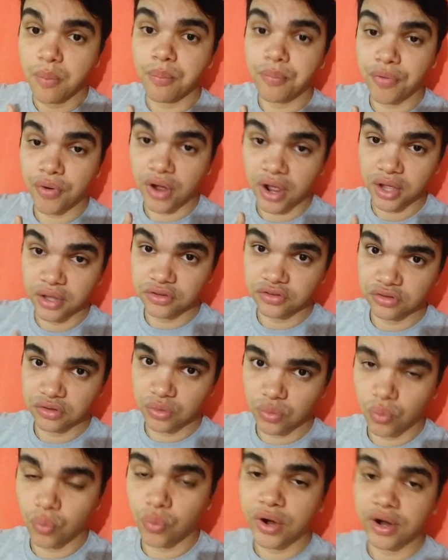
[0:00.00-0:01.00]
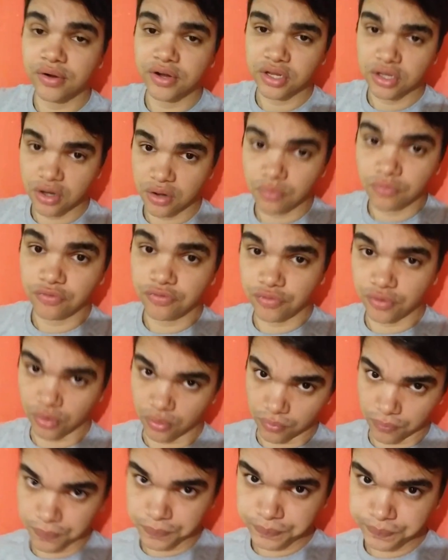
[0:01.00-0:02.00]
proud where I come
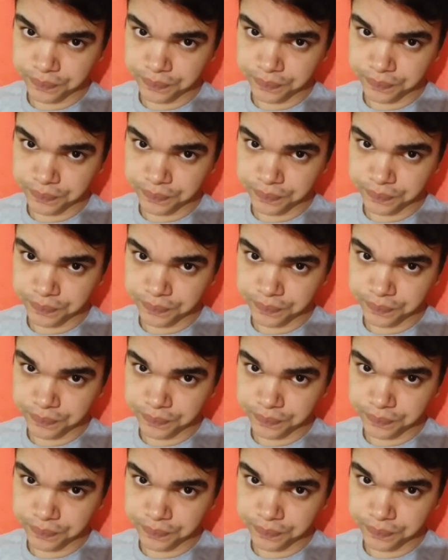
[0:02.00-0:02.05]
from.